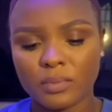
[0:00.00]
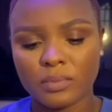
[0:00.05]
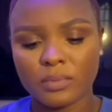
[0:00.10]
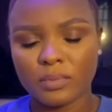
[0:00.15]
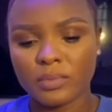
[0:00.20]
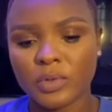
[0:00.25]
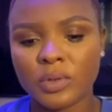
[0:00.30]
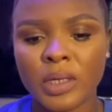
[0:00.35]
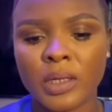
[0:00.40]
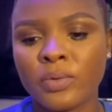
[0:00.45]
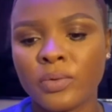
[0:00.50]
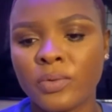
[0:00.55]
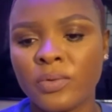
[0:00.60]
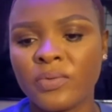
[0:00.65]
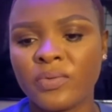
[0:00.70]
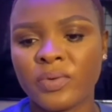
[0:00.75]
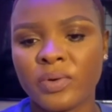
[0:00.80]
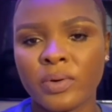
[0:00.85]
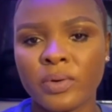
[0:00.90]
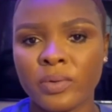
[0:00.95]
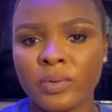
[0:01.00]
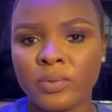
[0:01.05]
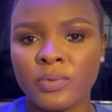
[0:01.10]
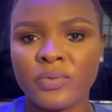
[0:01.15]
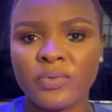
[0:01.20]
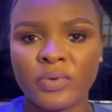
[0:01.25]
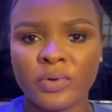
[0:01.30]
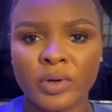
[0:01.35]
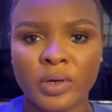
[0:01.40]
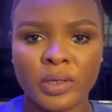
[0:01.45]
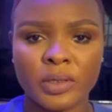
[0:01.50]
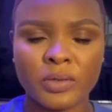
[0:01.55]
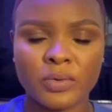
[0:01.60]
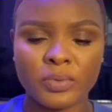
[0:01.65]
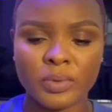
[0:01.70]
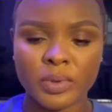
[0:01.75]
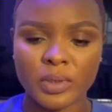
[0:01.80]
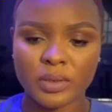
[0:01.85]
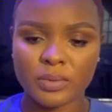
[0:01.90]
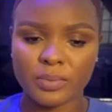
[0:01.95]
So then I'll go over it
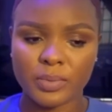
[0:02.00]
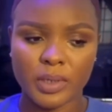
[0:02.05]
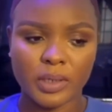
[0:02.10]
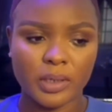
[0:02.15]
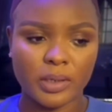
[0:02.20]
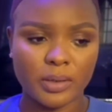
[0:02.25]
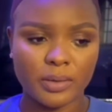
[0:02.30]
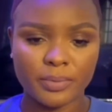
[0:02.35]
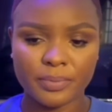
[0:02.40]
with my